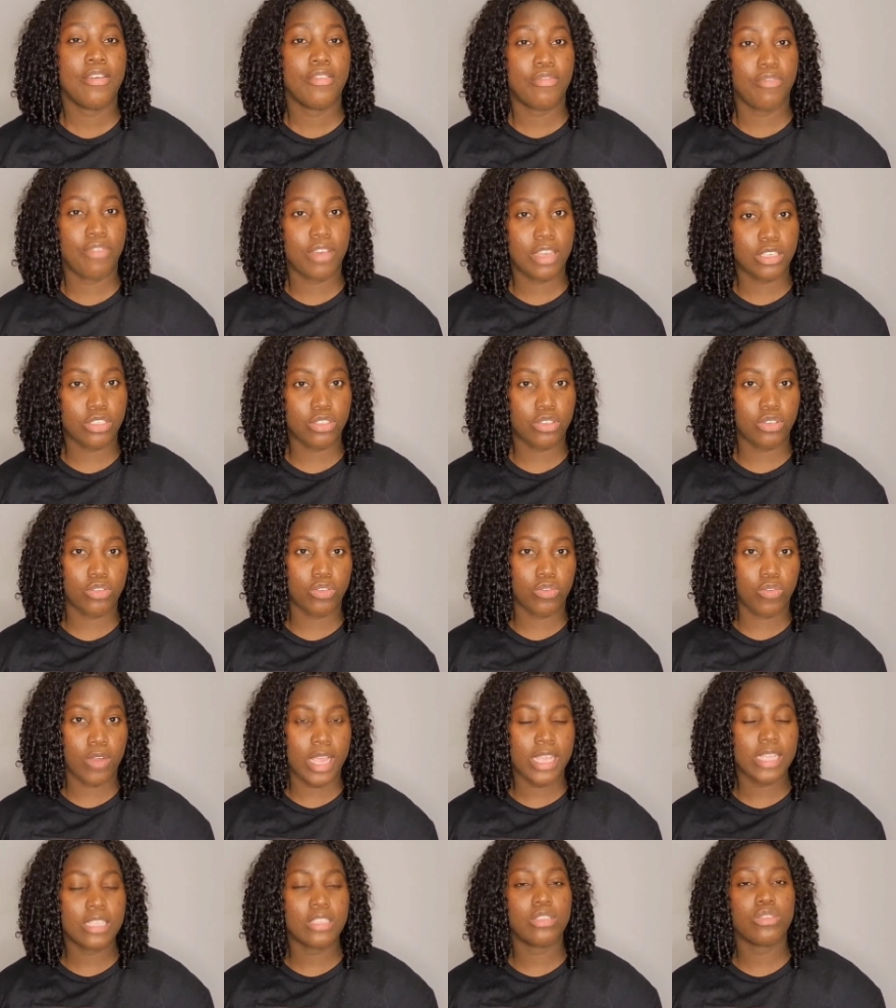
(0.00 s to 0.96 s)
version,
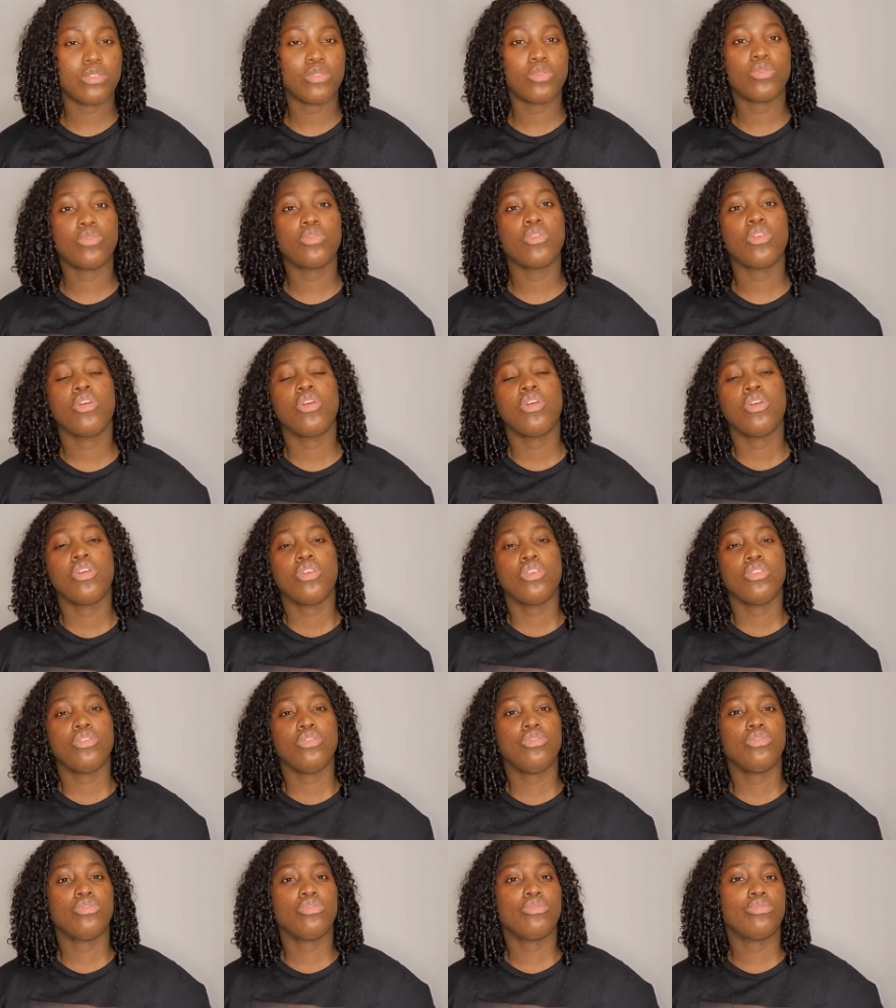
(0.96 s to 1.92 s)
right? So
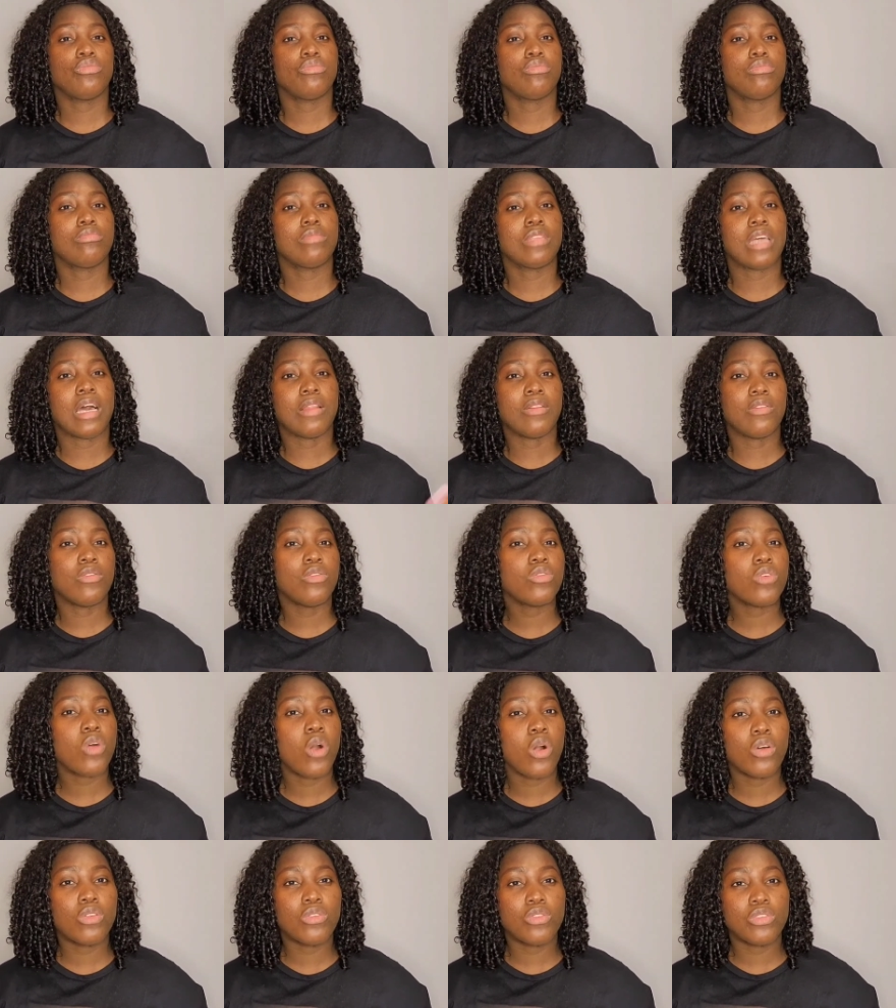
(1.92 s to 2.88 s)
you download
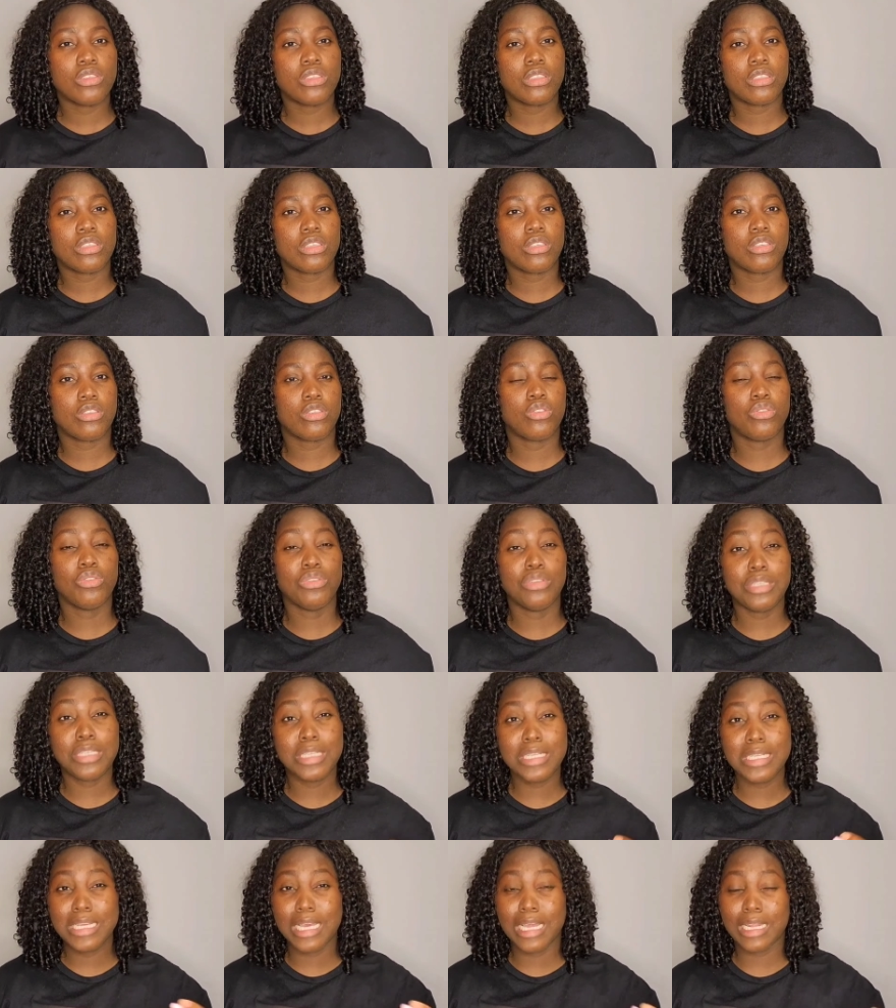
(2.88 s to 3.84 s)
all those things. You
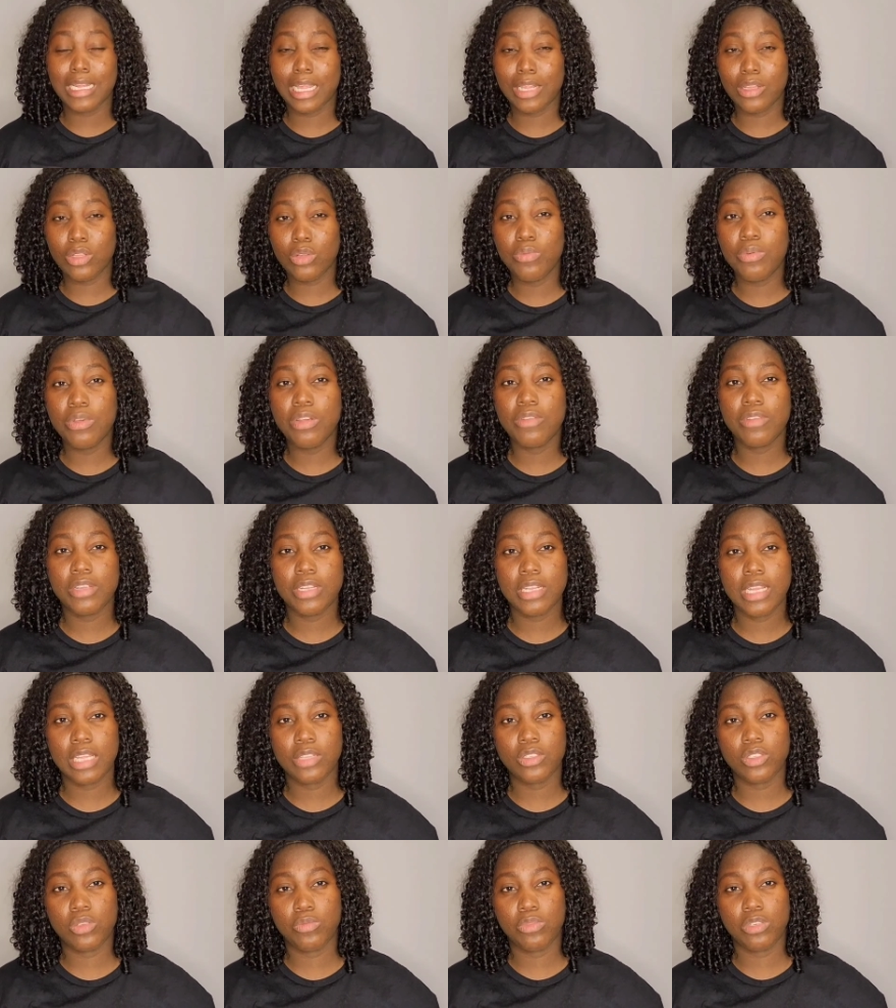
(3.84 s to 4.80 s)
need an Adobe
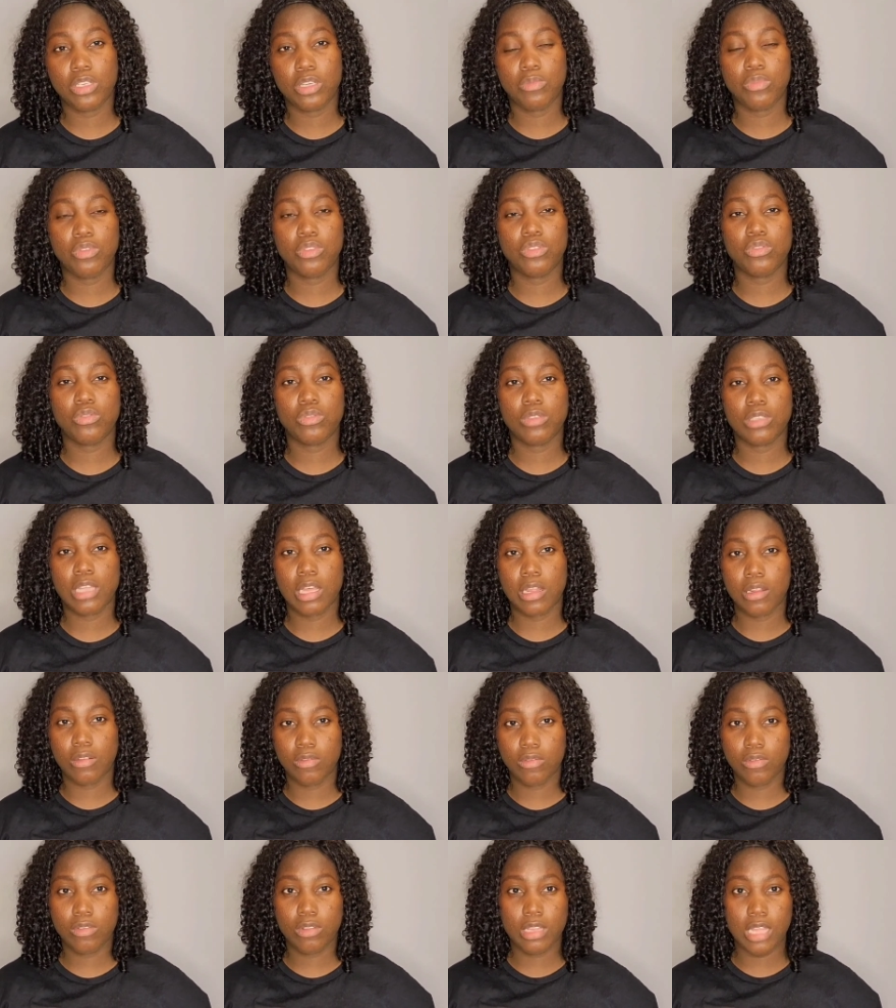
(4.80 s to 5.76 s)
Reader to be able to
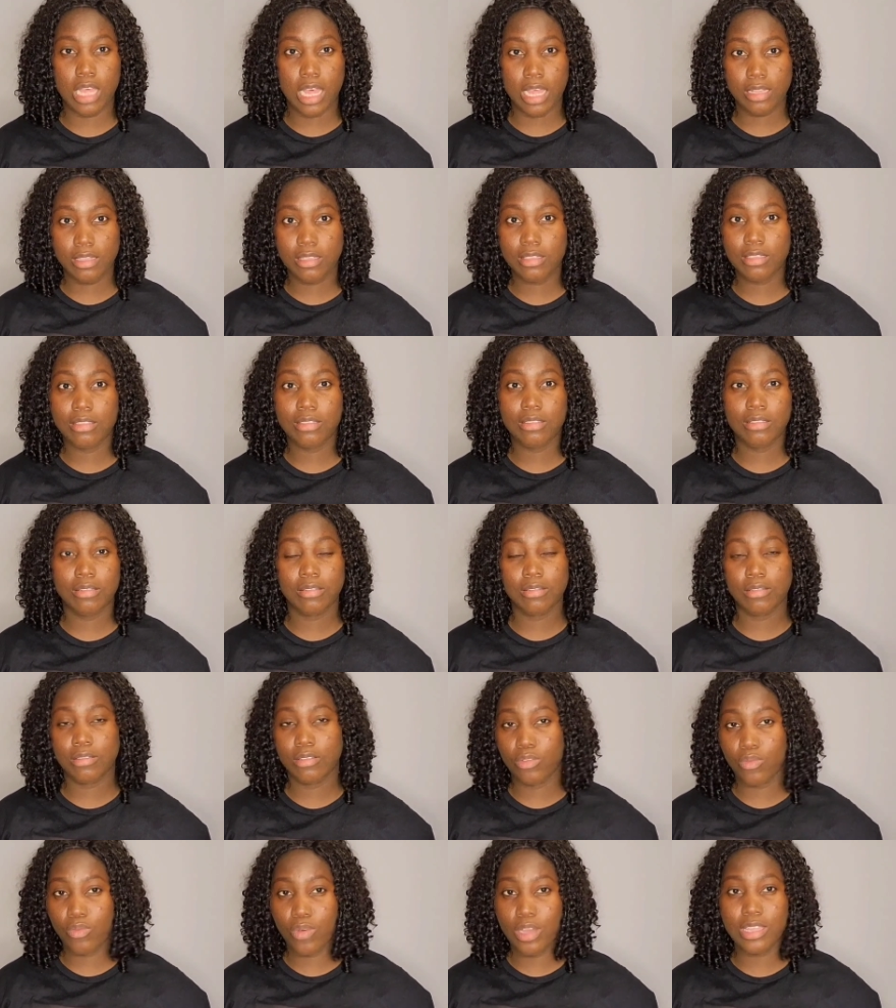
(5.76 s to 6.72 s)
download that,
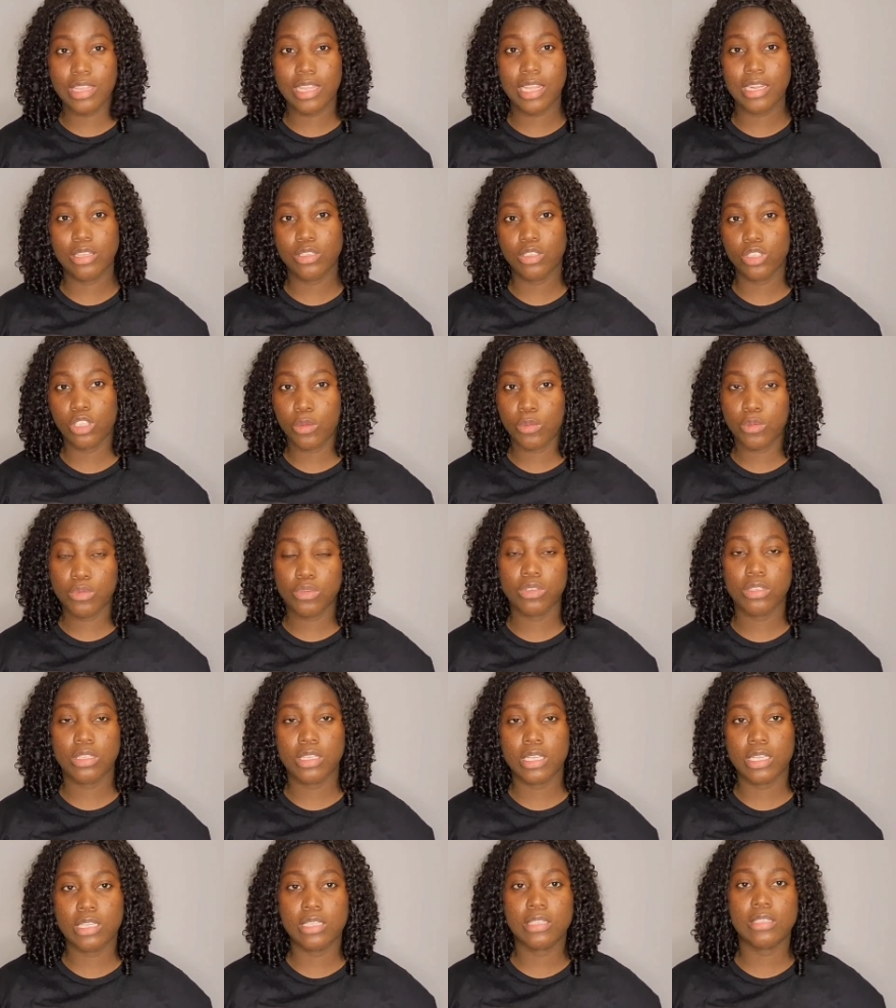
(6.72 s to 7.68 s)
the one that is up to
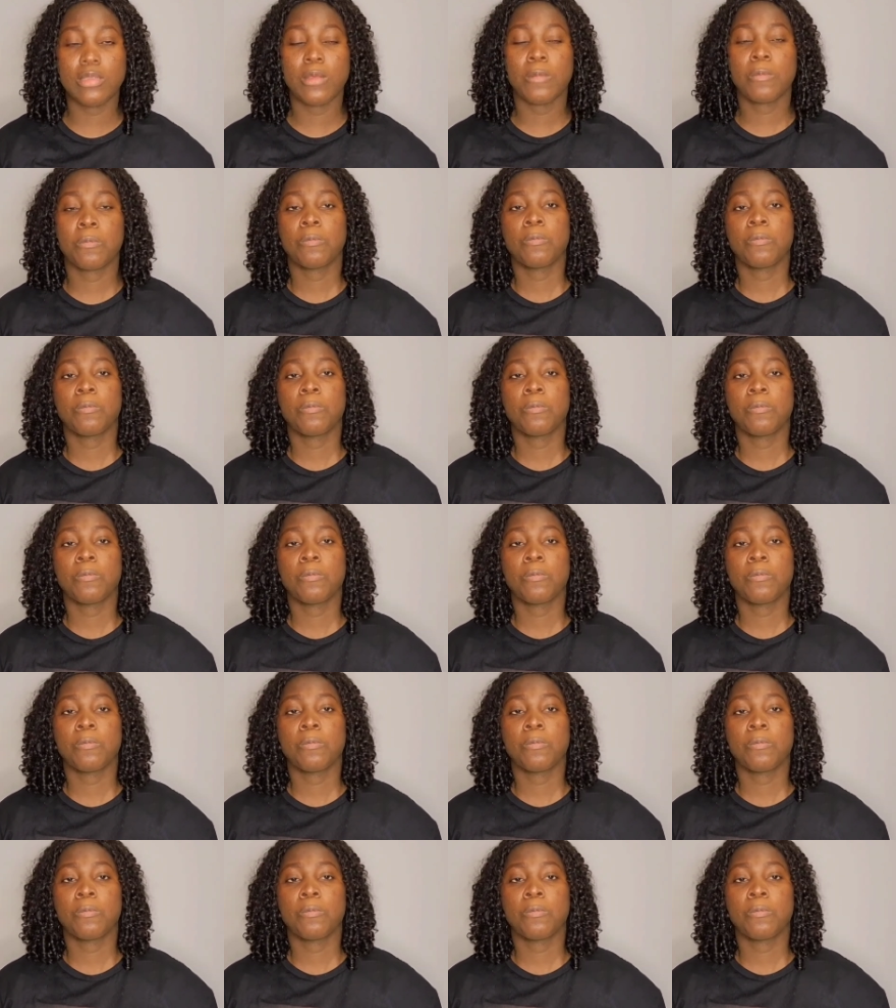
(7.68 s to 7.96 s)
date.